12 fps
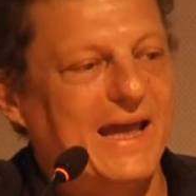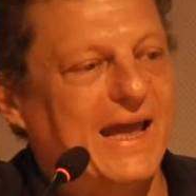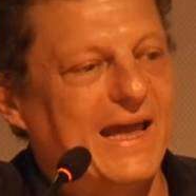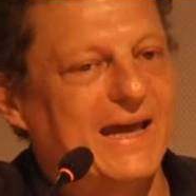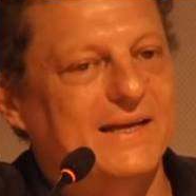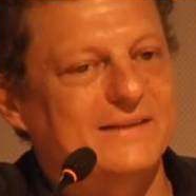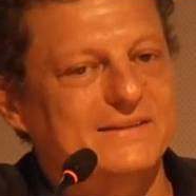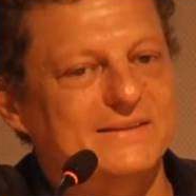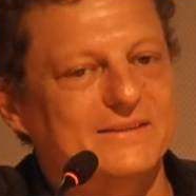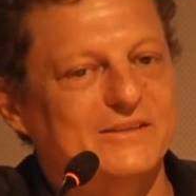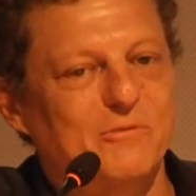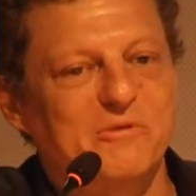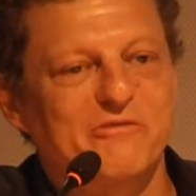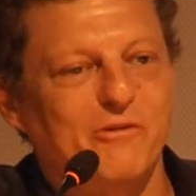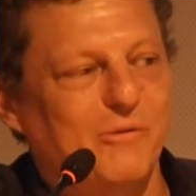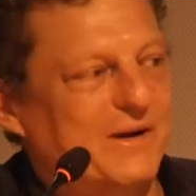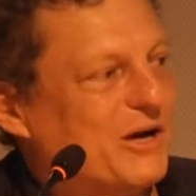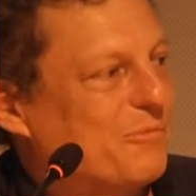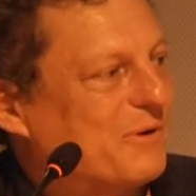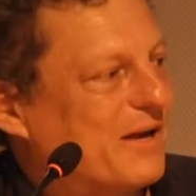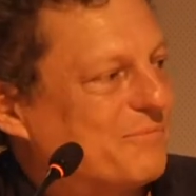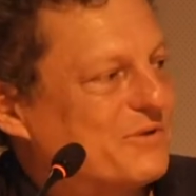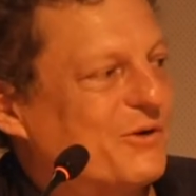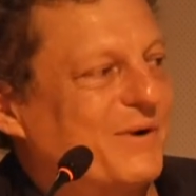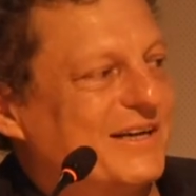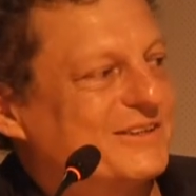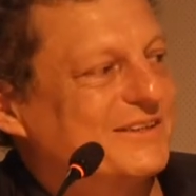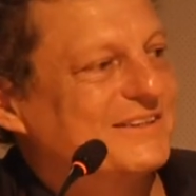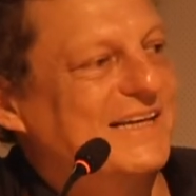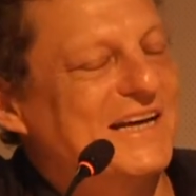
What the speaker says: And so before we open up to questions,